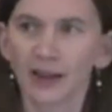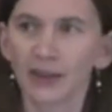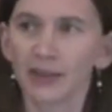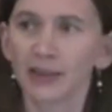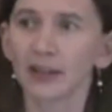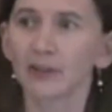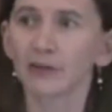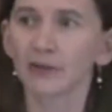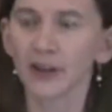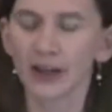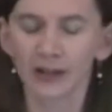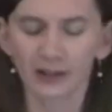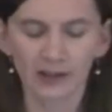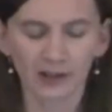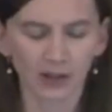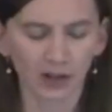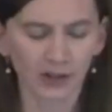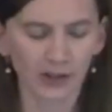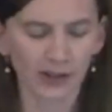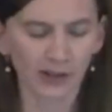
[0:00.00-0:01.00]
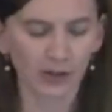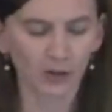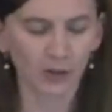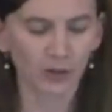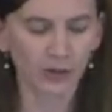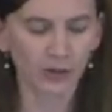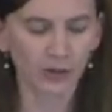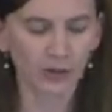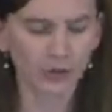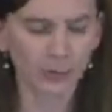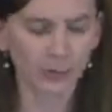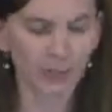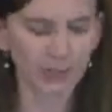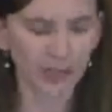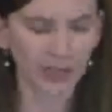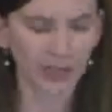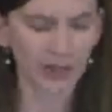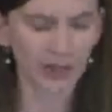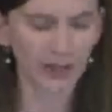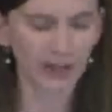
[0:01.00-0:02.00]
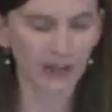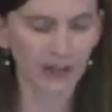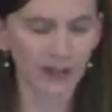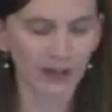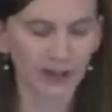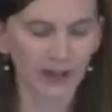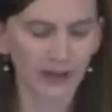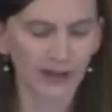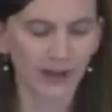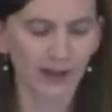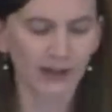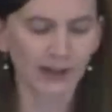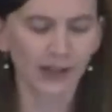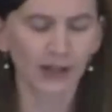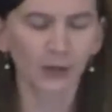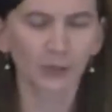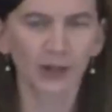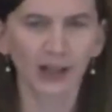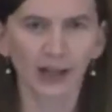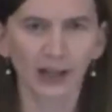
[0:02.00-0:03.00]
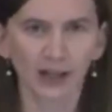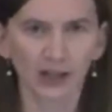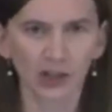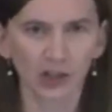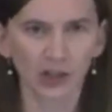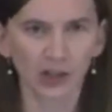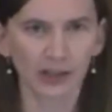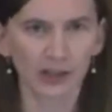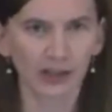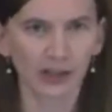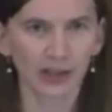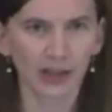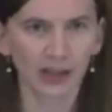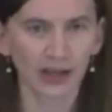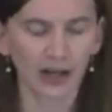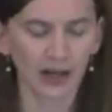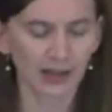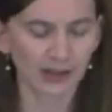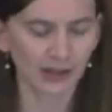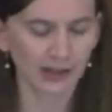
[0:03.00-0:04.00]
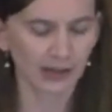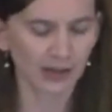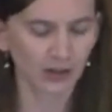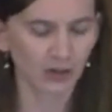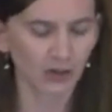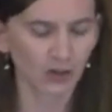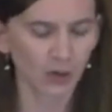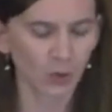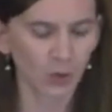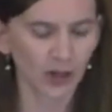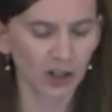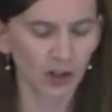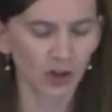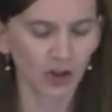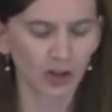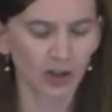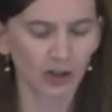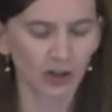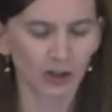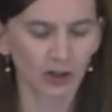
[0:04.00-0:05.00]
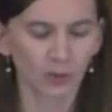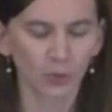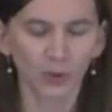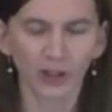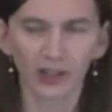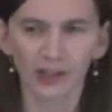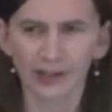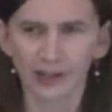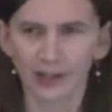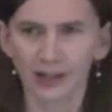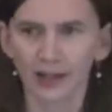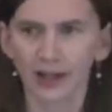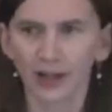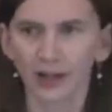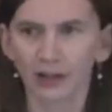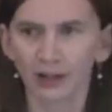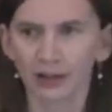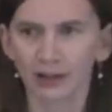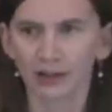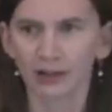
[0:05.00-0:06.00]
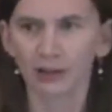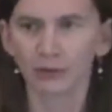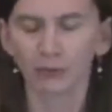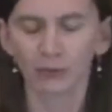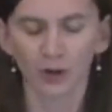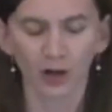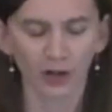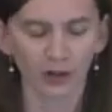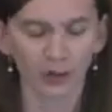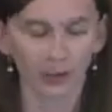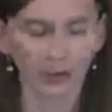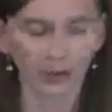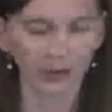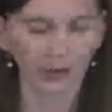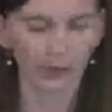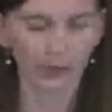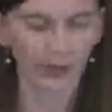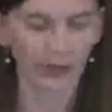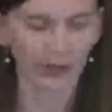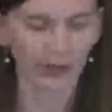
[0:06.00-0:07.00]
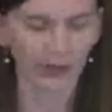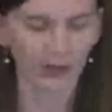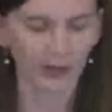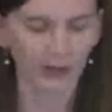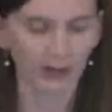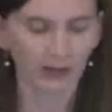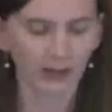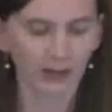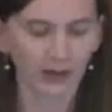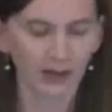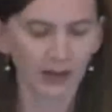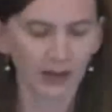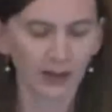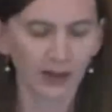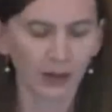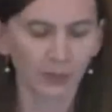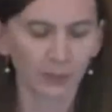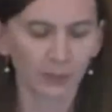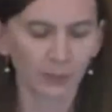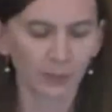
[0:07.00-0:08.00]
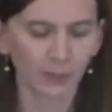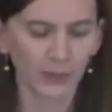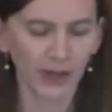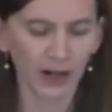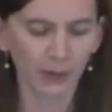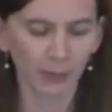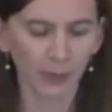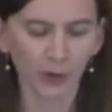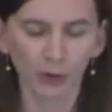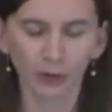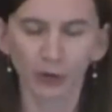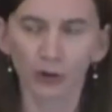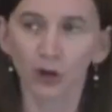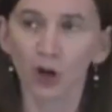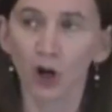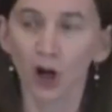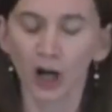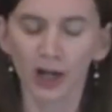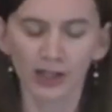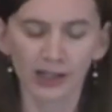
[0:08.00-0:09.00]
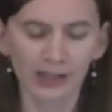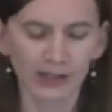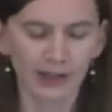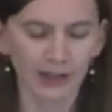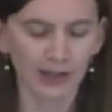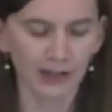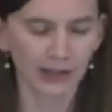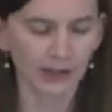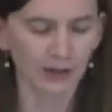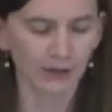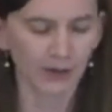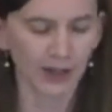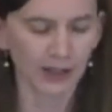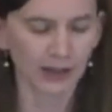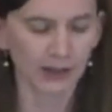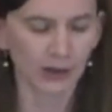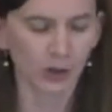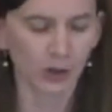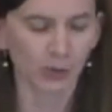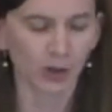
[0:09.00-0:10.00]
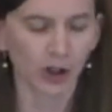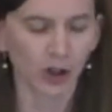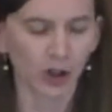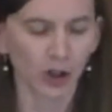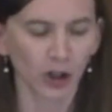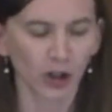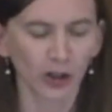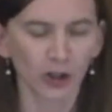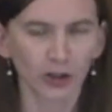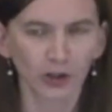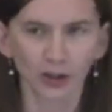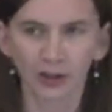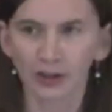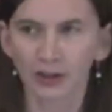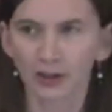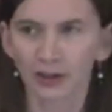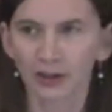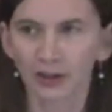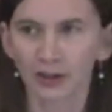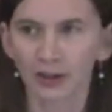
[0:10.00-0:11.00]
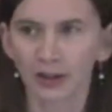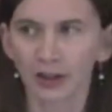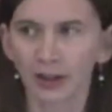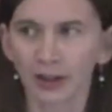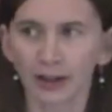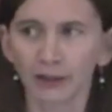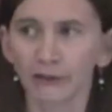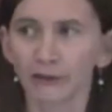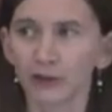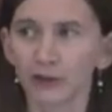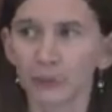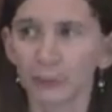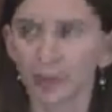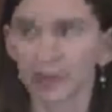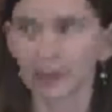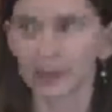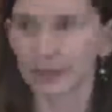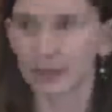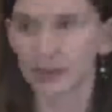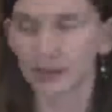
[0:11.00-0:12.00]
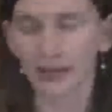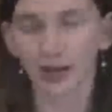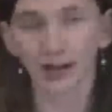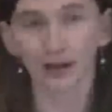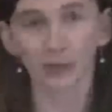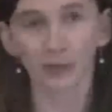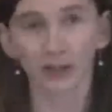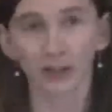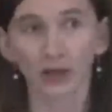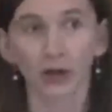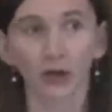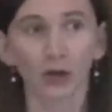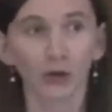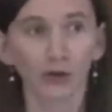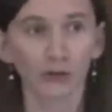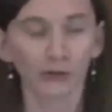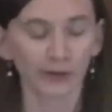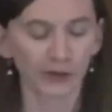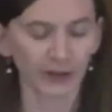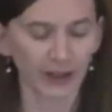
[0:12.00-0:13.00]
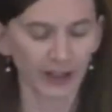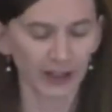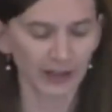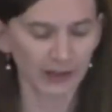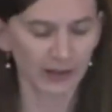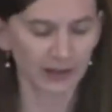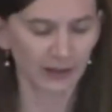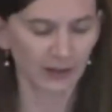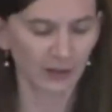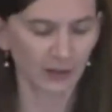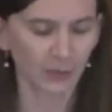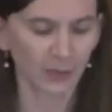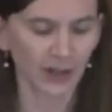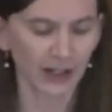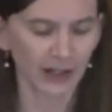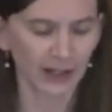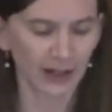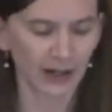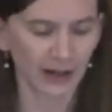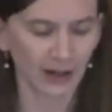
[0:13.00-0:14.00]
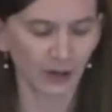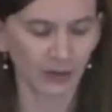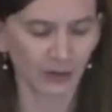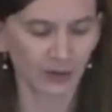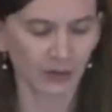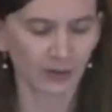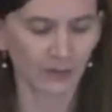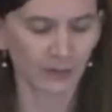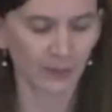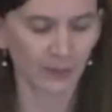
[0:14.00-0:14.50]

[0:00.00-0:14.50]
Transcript: The effects are so deep-seated that subconsciously I still question what is inherently wrong with me that both caused these events to occur and for me to not be over it by now.